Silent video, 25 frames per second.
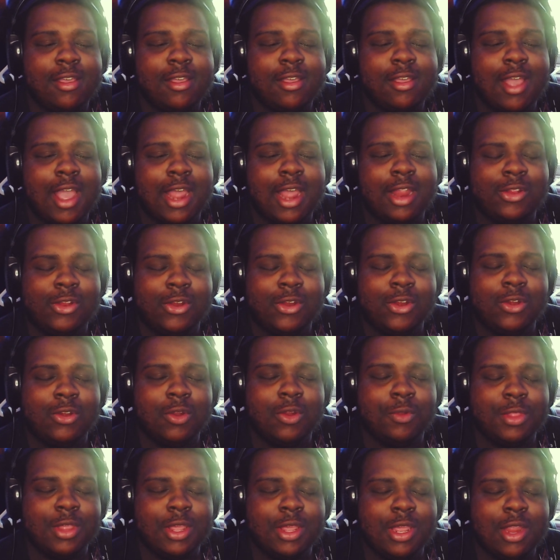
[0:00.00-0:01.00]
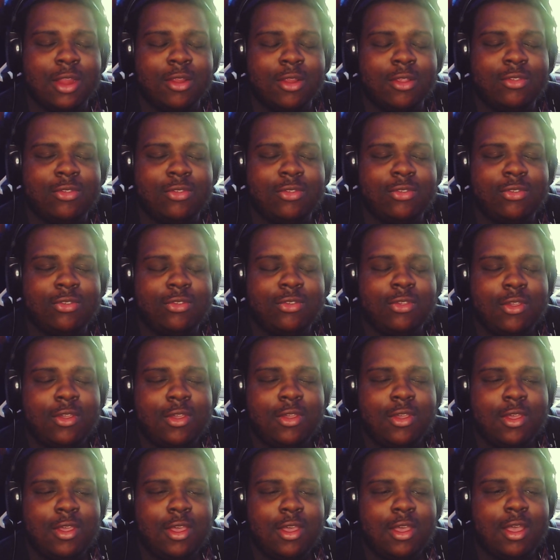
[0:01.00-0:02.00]
I learned over the years.
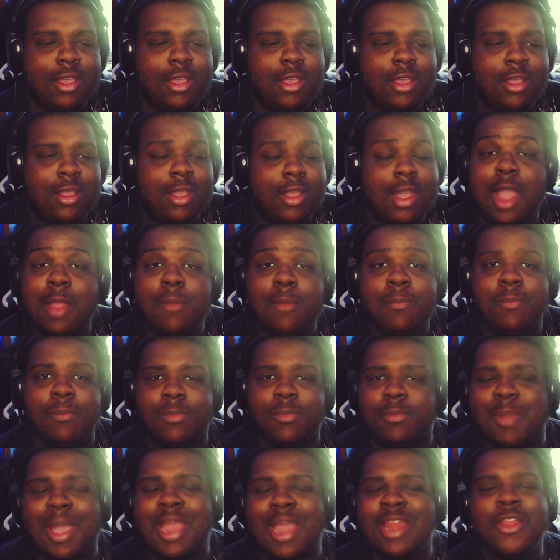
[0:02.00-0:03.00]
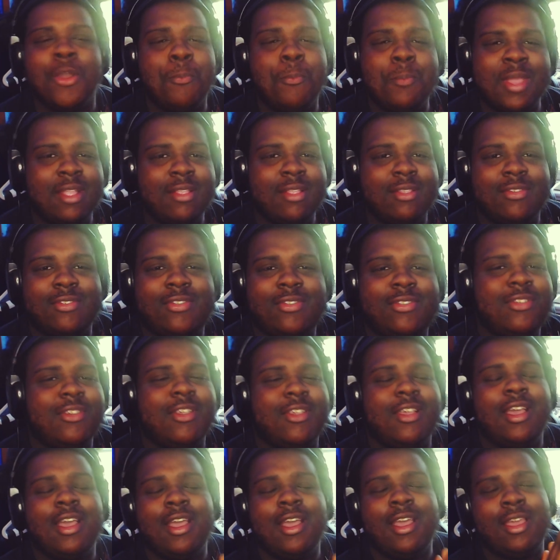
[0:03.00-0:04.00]
I'm by no means
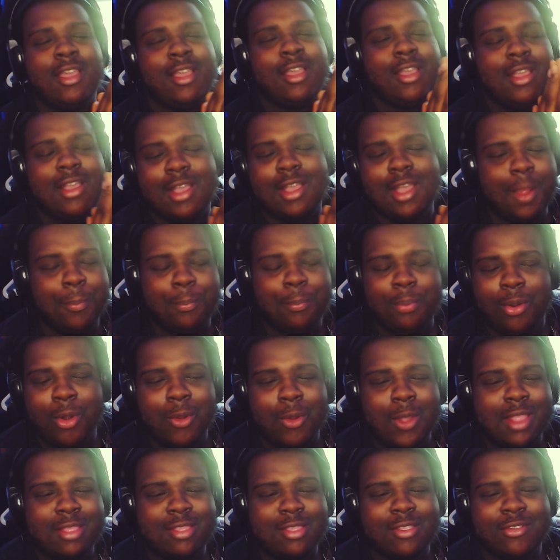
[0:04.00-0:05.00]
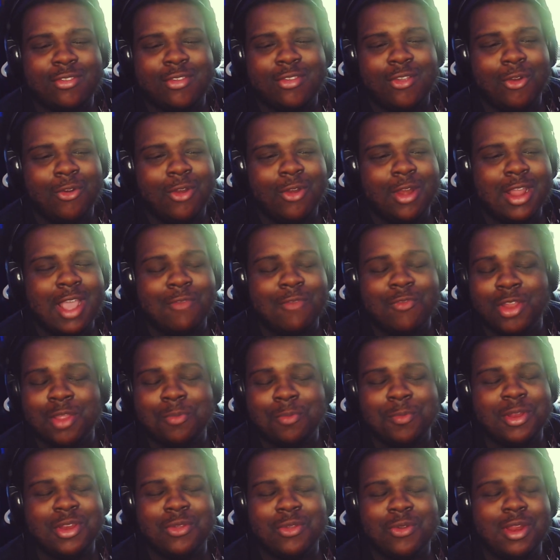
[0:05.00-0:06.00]
a pro at this already. I've only
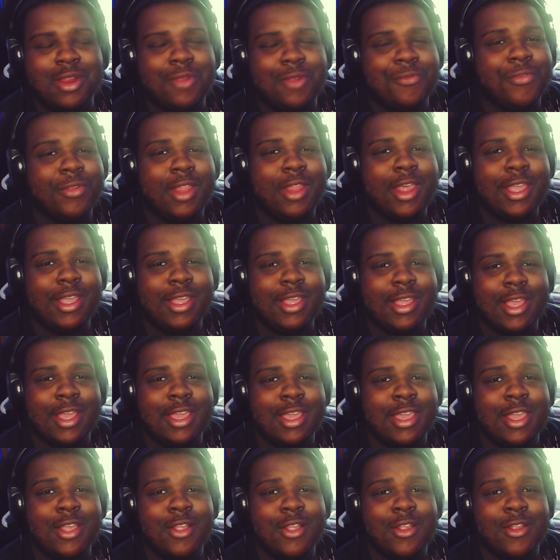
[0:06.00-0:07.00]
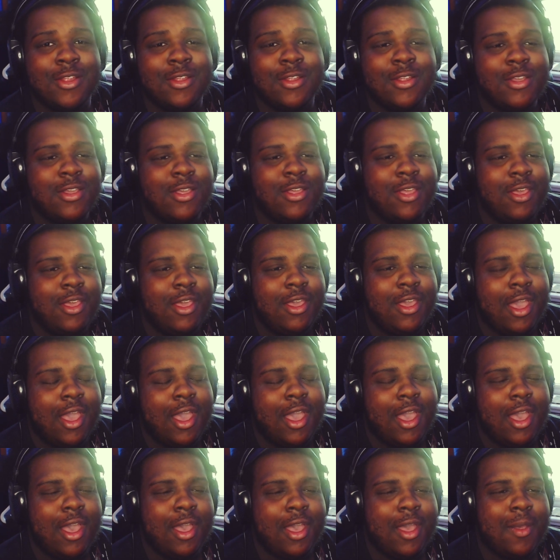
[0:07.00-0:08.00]
been doing it for like a year.
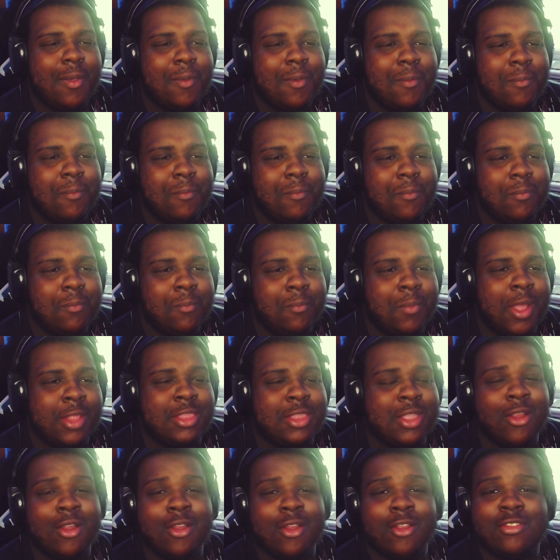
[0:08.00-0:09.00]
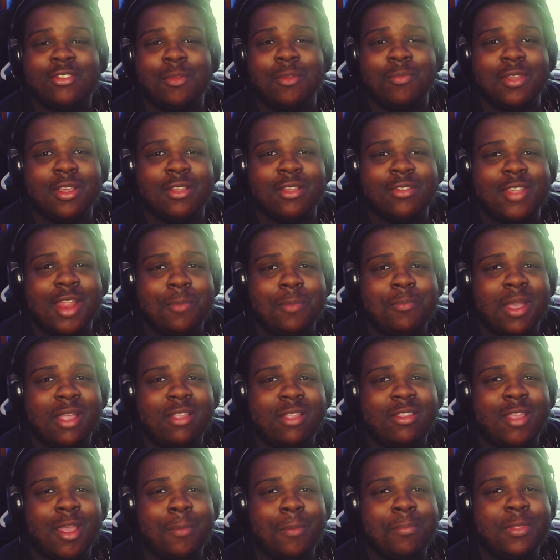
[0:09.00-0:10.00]
But there are some things I
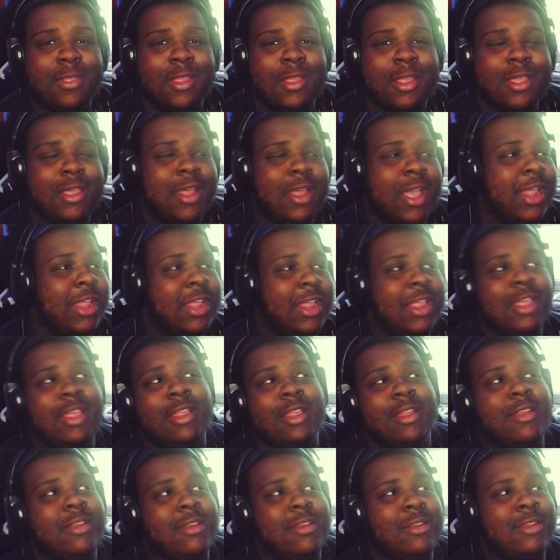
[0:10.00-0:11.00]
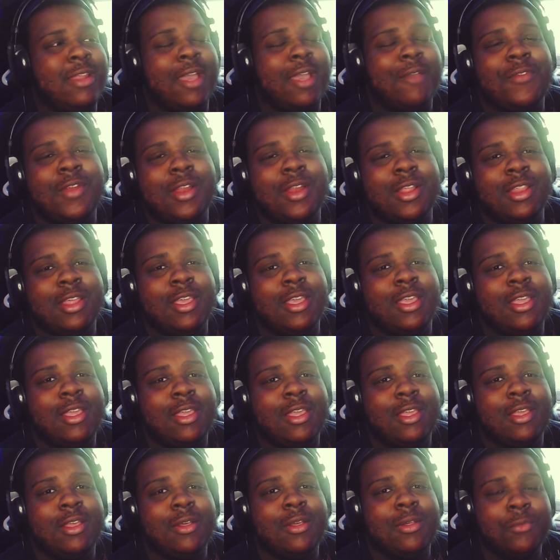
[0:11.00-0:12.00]
picked up that I definitely
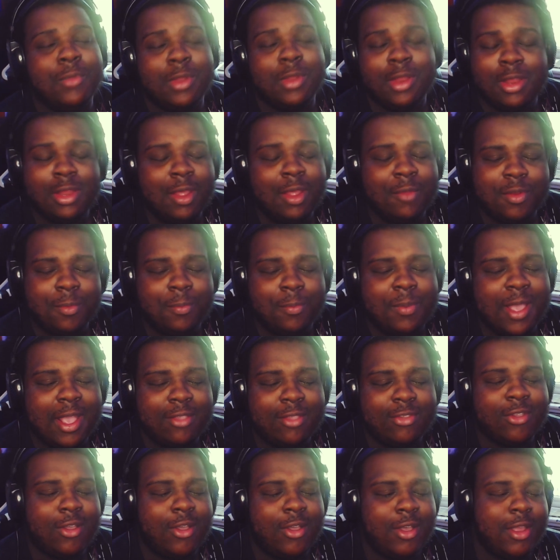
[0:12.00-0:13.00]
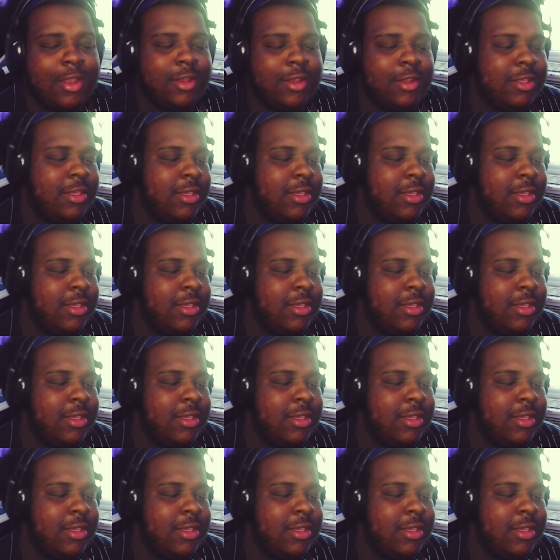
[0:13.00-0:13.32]
would love to pass on.